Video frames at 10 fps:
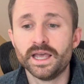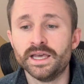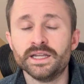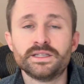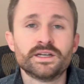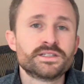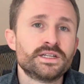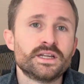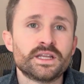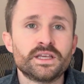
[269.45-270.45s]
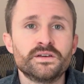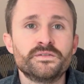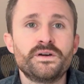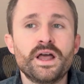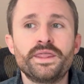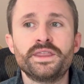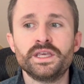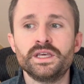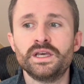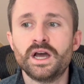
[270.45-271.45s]
it doesn't give
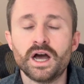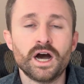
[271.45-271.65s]
the